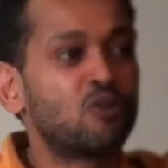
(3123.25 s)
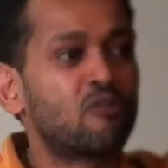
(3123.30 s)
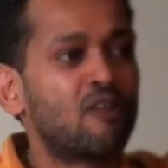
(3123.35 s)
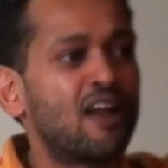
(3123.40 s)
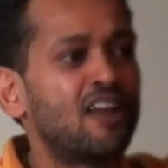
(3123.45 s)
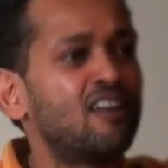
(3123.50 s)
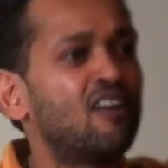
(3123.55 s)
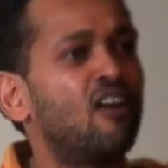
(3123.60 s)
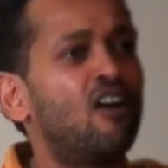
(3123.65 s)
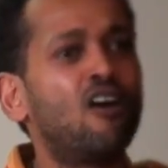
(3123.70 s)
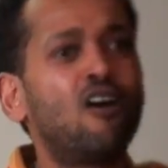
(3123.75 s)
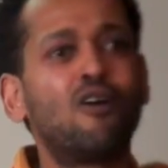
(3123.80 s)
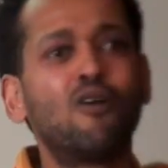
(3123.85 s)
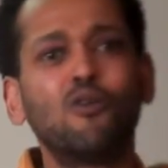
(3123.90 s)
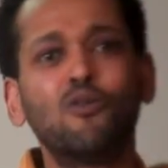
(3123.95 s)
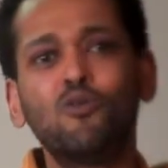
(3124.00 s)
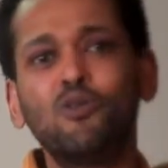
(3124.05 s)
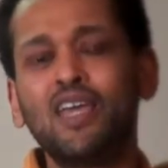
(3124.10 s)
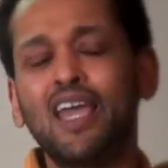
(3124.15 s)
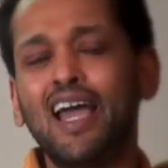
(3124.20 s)
would write,
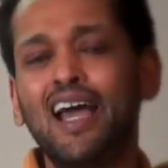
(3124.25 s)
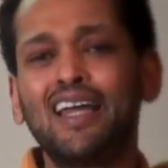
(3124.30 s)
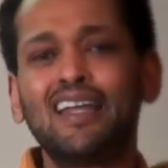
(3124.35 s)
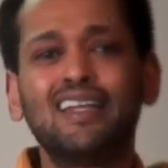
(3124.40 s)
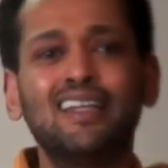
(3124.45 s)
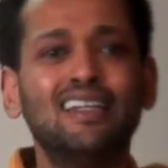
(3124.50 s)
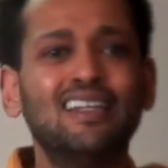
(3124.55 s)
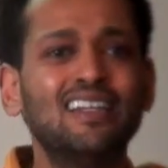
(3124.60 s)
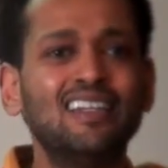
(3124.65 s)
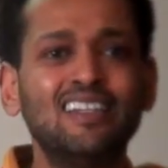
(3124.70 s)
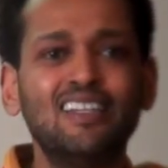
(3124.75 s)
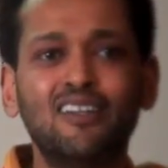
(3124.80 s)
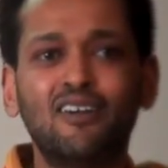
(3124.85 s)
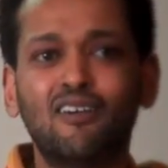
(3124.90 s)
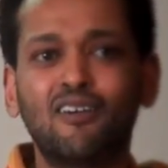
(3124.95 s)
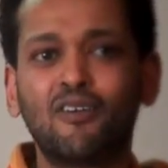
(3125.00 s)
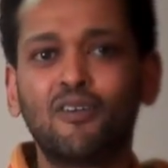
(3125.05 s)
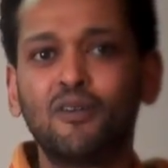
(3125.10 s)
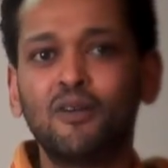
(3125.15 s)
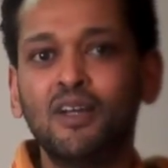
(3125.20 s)
oh, we had, you
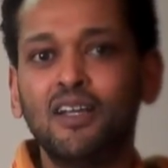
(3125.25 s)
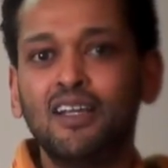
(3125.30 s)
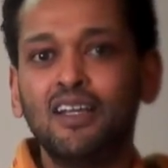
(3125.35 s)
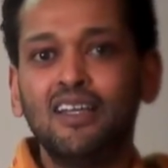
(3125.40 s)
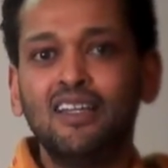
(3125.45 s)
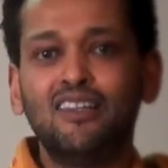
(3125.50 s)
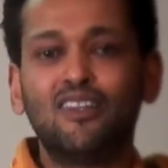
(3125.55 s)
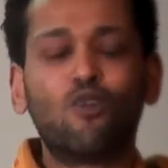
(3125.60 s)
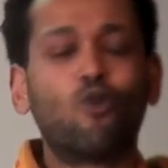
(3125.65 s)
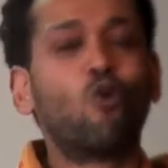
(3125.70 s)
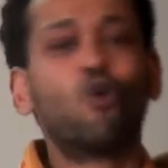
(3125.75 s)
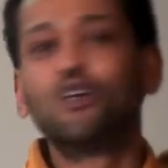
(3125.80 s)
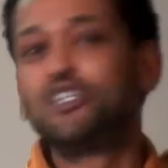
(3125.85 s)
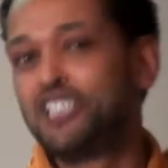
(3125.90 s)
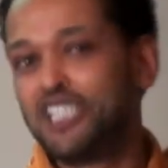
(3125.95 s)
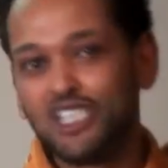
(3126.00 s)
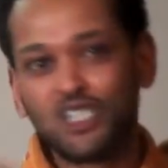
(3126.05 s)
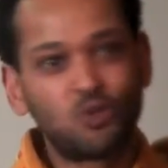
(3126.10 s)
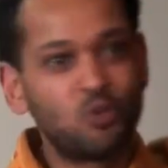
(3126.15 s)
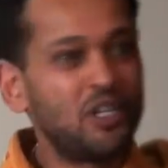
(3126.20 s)
know, the
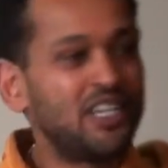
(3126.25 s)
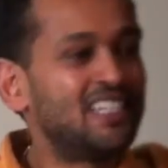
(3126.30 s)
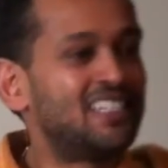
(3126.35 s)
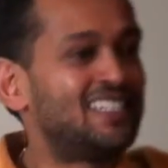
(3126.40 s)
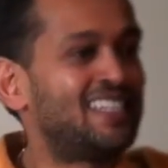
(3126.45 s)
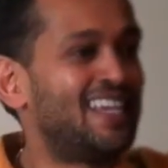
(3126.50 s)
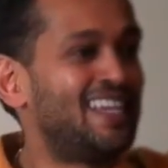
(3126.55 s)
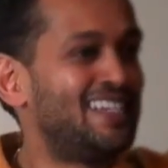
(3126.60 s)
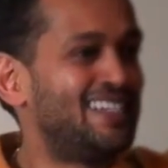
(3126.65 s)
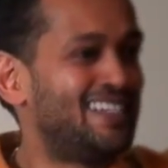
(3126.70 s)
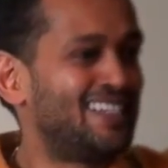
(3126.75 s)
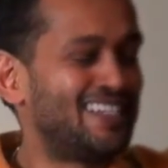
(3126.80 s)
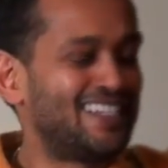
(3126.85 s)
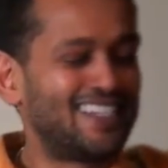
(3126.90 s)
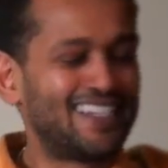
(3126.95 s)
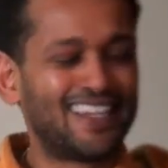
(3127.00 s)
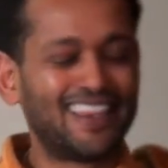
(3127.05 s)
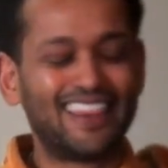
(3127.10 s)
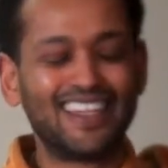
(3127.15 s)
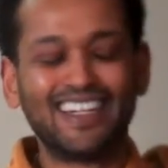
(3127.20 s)
orgies we
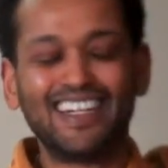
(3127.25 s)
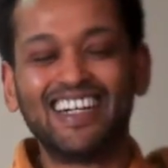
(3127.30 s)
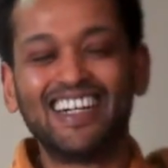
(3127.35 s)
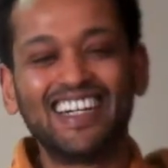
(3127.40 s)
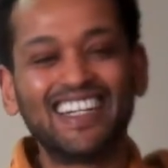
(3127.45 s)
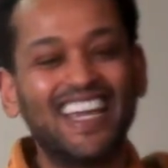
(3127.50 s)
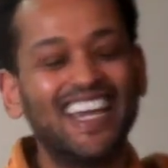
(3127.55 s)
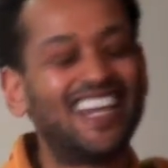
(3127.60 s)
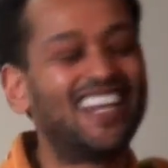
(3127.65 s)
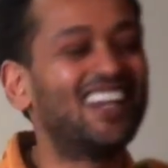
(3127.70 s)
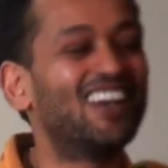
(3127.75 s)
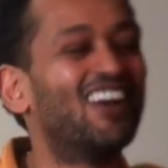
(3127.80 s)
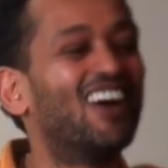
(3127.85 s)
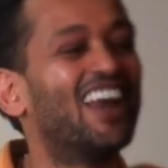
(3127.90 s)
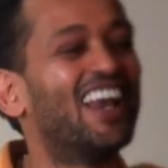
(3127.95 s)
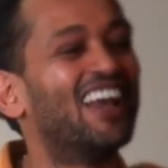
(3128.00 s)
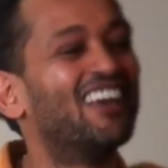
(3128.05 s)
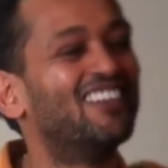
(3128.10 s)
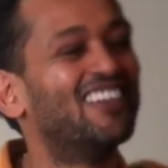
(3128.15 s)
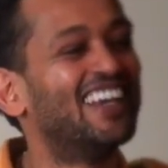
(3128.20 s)
attended, the, you know
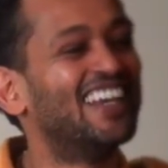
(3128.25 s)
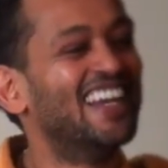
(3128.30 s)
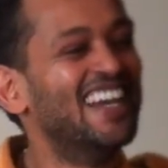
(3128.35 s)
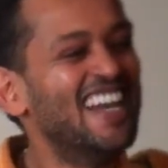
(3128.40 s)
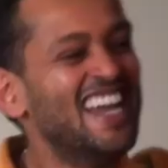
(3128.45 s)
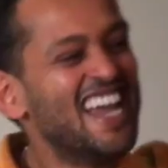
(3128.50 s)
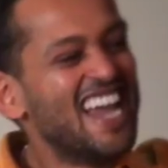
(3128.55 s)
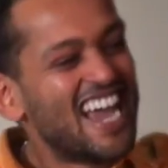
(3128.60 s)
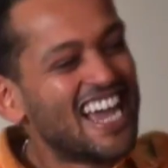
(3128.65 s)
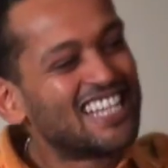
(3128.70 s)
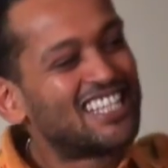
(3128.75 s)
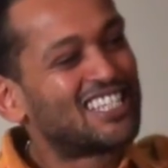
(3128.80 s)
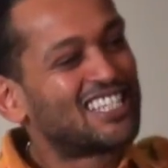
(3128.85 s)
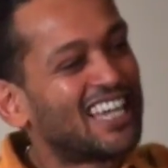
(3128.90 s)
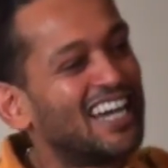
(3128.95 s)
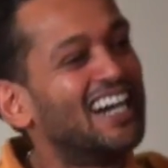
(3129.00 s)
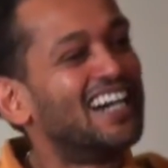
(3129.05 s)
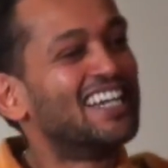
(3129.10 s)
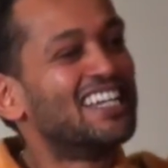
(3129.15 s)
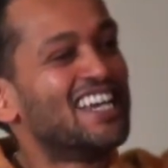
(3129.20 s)
what I mean? It's
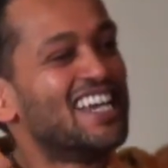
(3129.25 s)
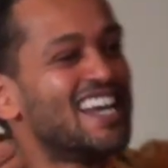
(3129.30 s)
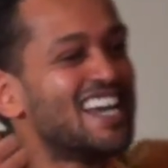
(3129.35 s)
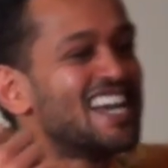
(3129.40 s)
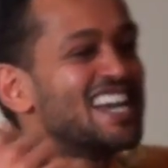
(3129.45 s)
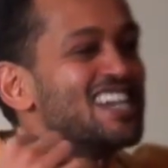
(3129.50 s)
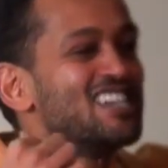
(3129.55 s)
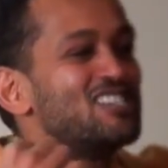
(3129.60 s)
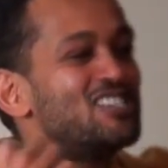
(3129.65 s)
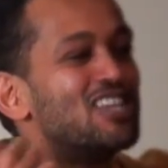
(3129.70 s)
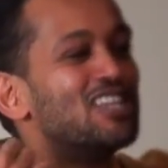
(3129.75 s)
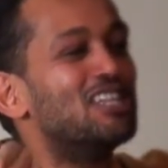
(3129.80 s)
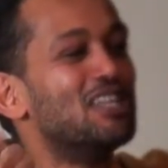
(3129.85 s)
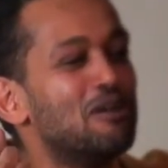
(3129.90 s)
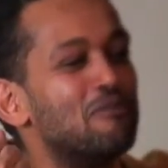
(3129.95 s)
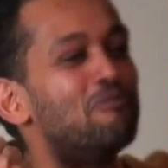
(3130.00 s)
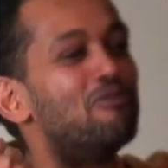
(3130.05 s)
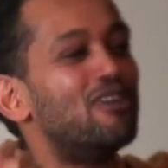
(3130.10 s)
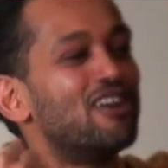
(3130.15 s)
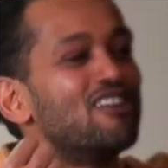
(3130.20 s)
a
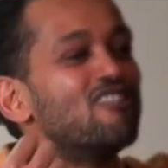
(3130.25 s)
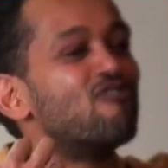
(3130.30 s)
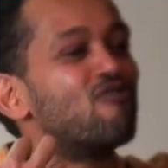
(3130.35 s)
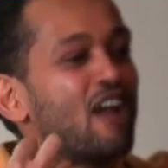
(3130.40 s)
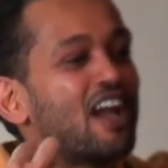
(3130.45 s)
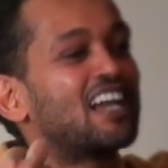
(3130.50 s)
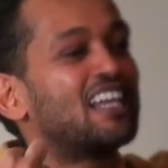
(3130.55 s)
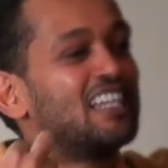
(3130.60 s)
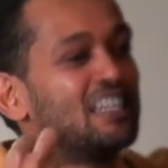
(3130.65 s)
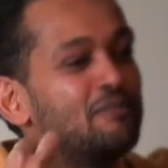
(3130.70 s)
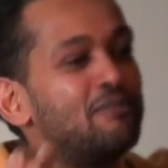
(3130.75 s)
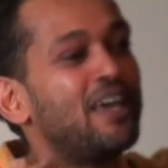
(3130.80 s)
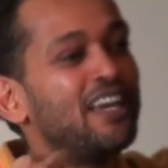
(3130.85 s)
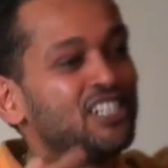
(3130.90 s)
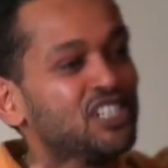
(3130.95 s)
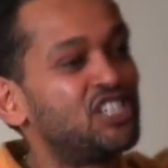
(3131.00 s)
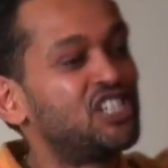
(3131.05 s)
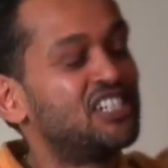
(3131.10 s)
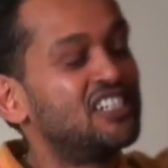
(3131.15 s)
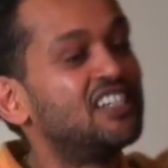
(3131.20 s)
deliberate
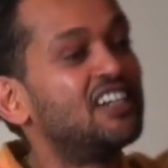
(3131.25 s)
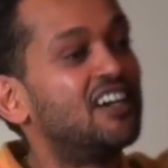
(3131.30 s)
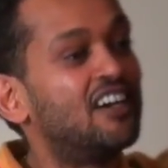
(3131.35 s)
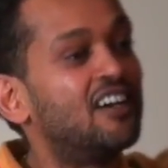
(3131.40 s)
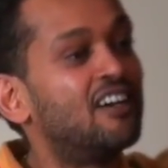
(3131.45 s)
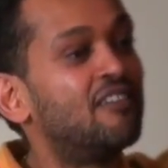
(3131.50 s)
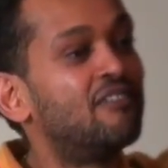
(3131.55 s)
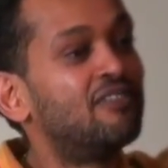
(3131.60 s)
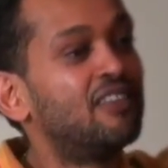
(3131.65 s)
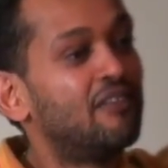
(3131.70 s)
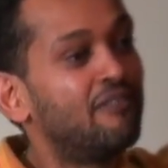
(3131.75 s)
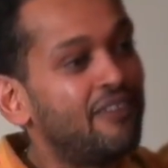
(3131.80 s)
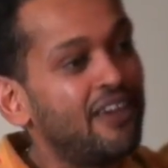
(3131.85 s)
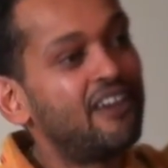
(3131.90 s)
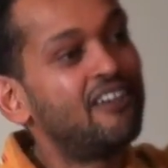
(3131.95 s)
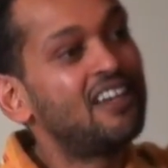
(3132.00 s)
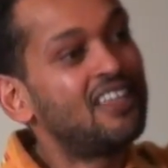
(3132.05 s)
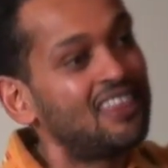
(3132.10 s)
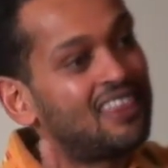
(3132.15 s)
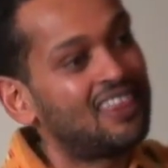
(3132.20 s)
reclamation of the
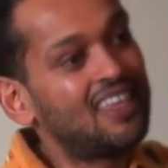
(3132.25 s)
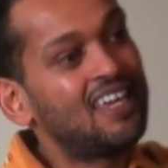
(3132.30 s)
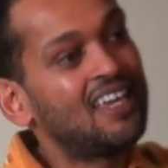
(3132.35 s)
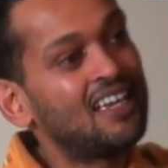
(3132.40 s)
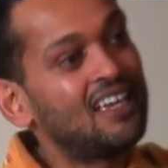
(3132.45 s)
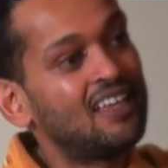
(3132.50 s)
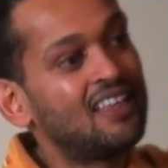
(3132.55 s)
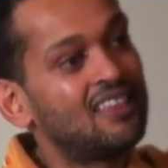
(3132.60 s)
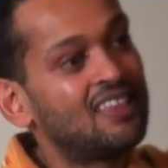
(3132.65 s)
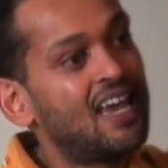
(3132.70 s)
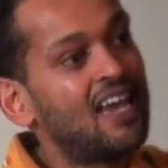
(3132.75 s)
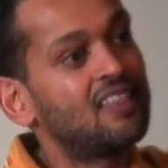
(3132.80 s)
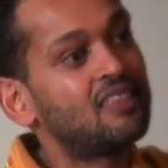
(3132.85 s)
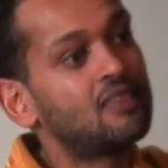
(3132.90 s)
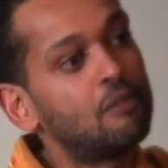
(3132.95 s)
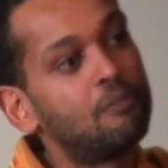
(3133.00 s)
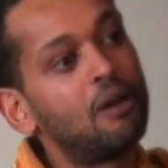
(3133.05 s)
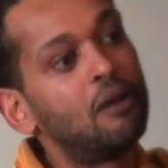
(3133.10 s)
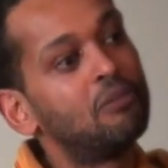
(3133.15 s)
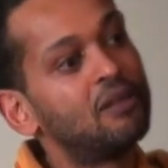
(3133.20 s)
very thing
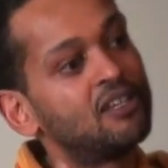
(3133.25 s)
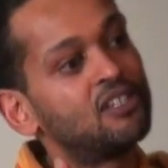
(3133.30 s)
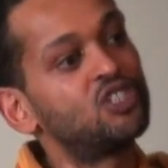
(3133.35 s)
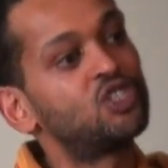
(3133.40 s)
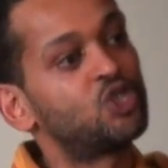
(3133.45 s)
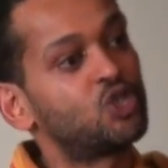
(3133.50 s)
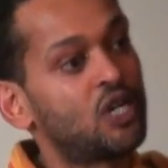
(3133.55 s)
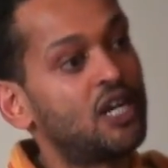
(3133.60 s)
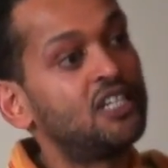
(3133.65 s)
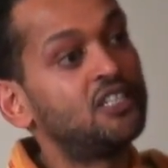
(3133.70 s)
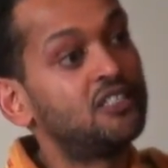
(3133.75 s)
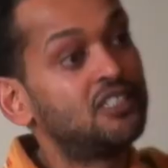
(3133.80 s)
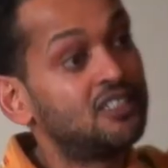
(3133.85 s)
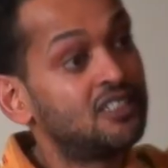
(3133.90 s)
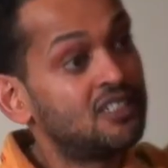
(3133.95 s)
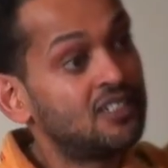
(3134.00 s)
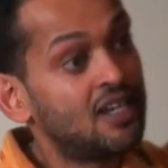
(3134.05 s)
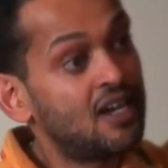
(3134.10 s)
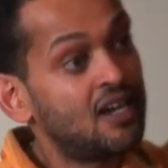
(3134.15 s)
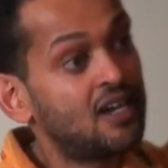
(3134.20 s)
that the public is trying to
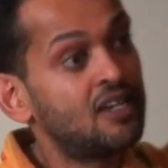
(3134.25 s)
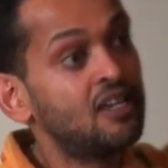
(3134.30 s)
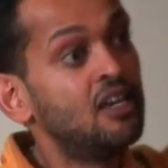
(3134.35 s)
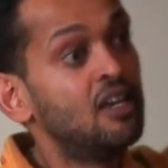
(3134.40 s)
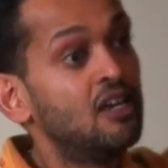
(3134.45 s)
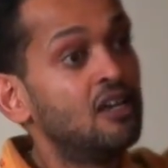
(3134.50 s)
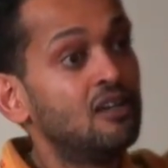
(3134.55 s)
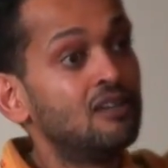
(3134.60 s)
deny,